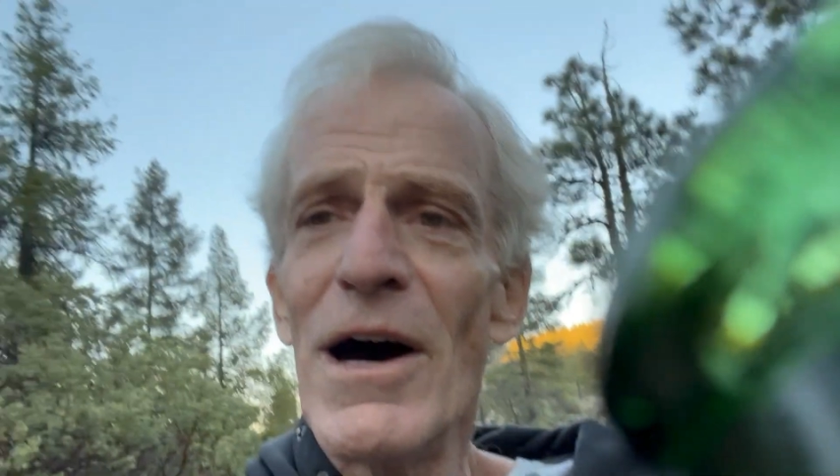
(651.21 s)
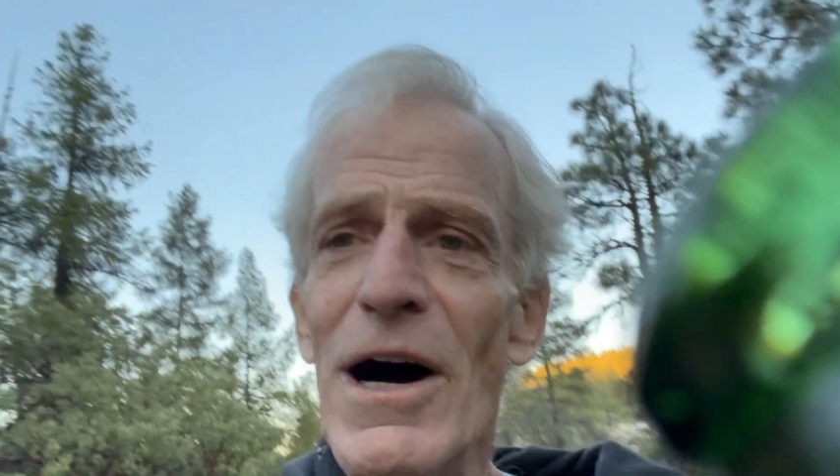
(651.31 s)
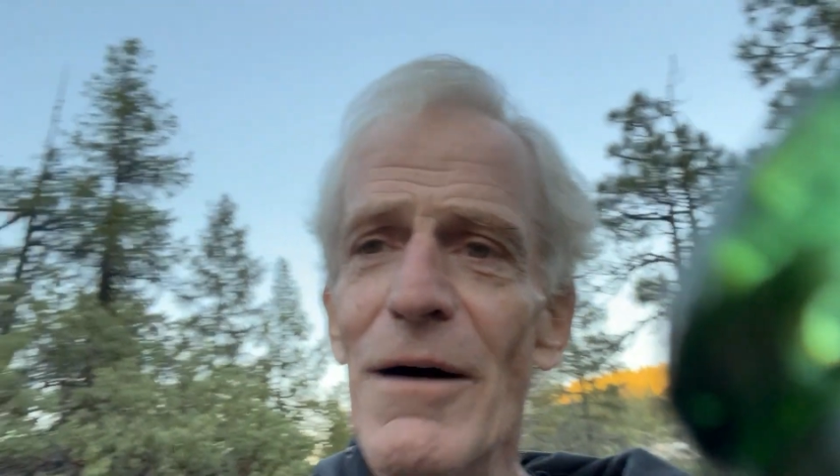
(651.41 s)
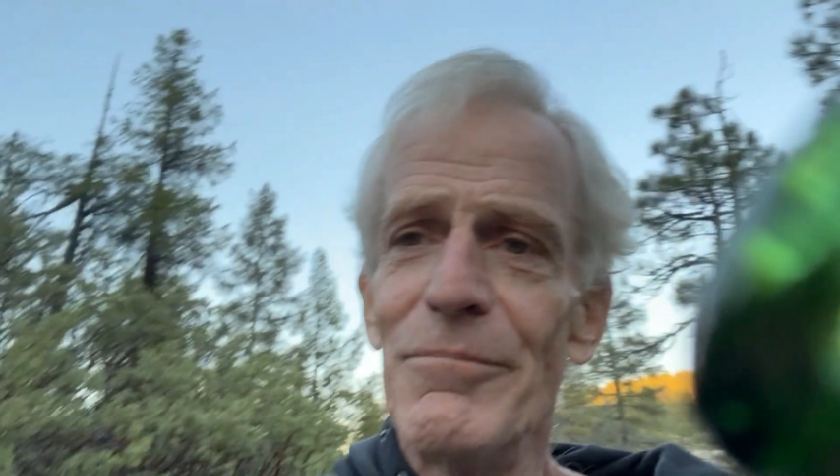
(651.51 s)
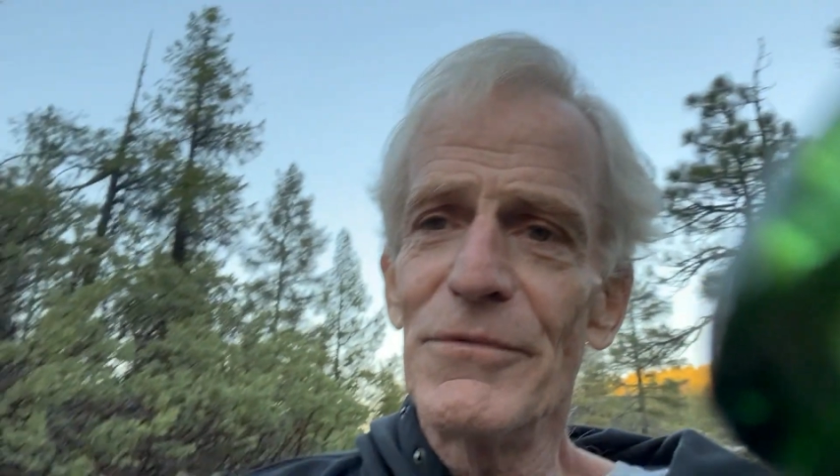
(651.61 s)

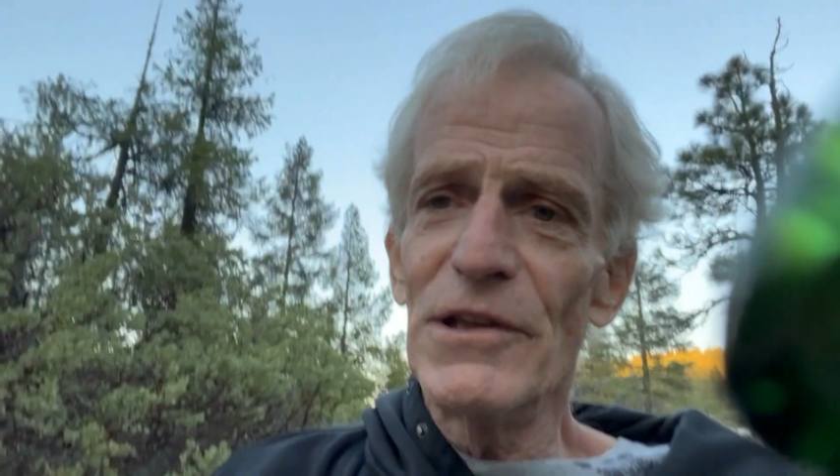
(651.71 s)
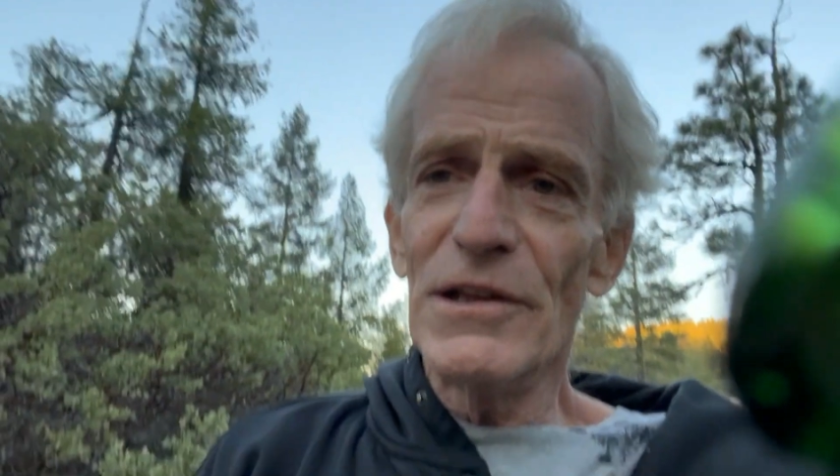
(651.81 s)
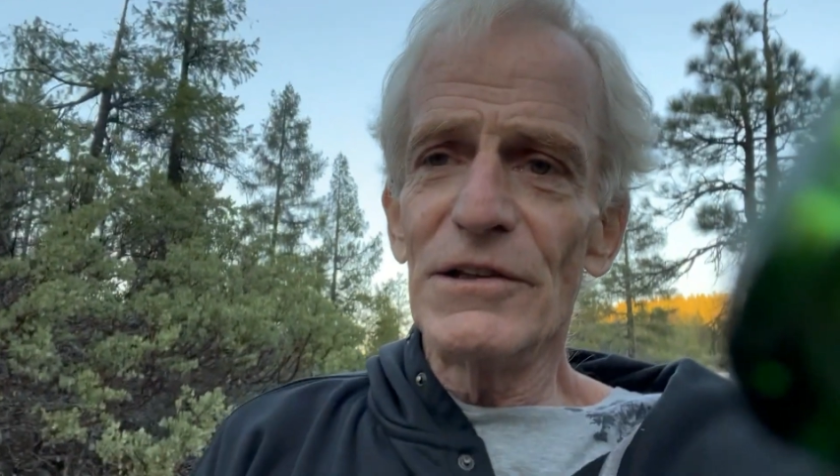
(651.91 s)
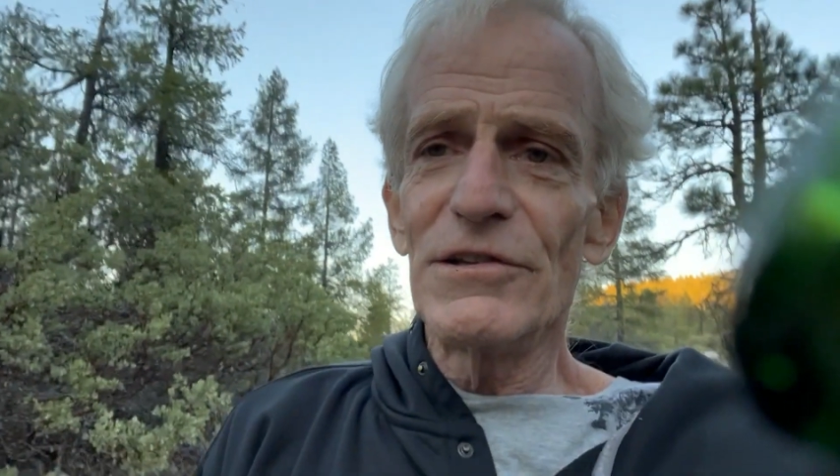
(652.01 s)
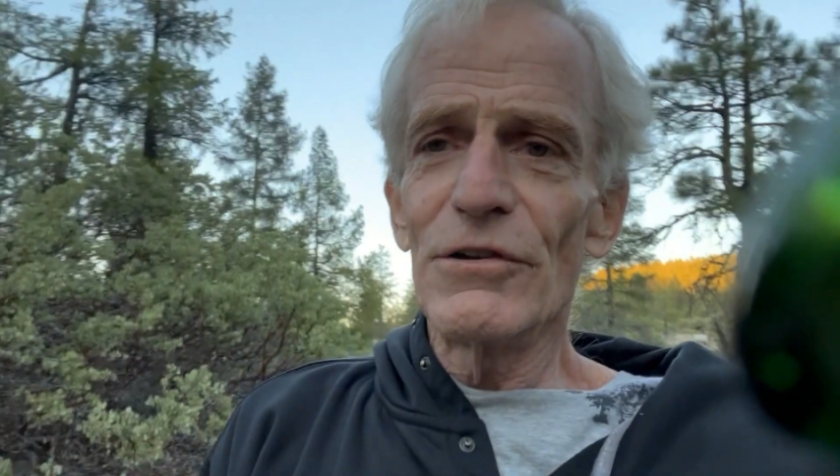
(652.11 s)
Um, th-
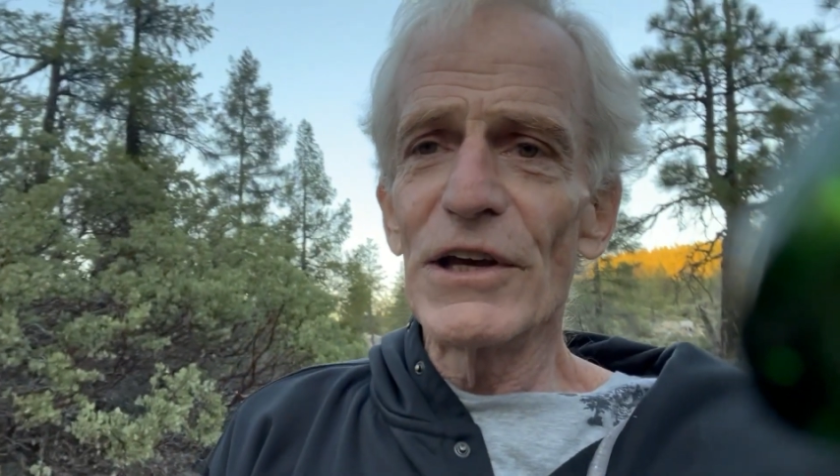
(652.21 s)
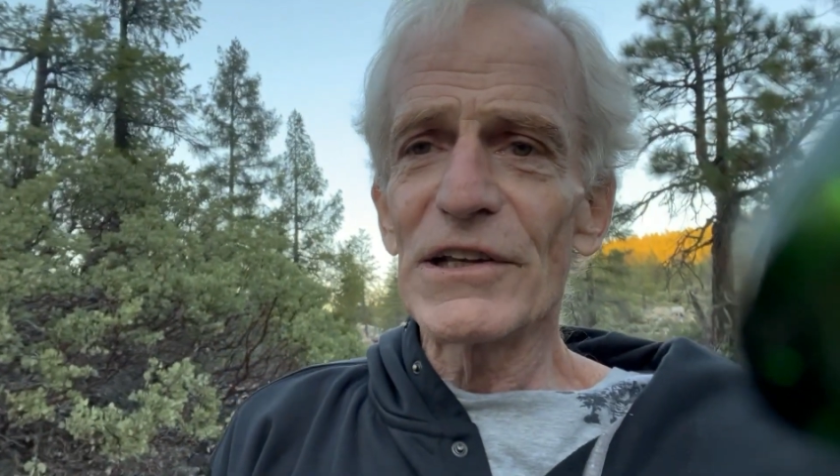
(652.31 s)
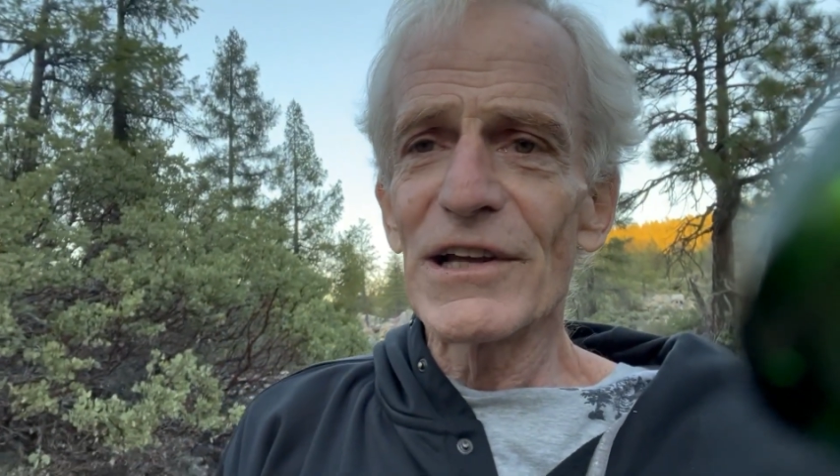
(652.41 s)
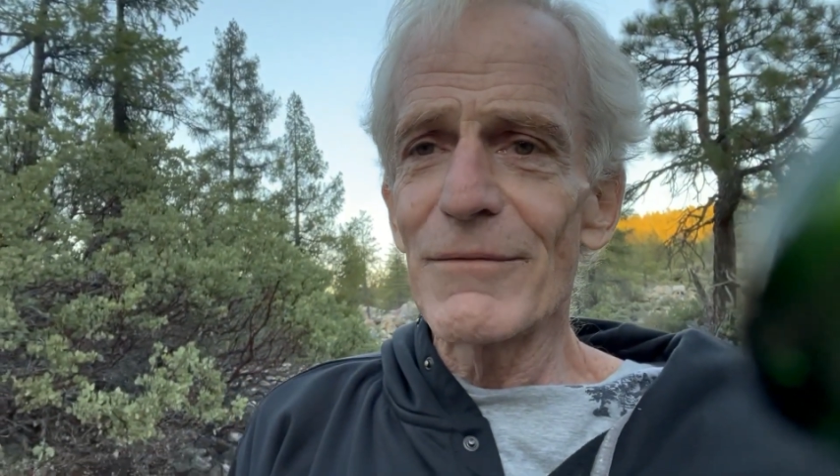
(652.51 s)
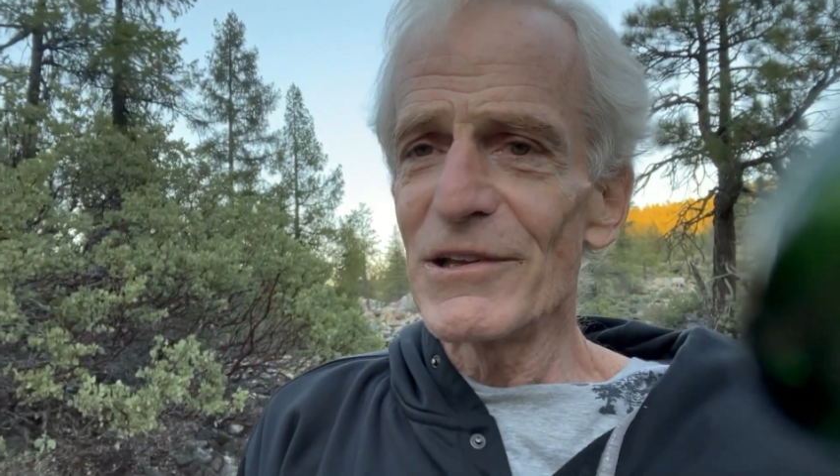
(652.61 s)
until next time,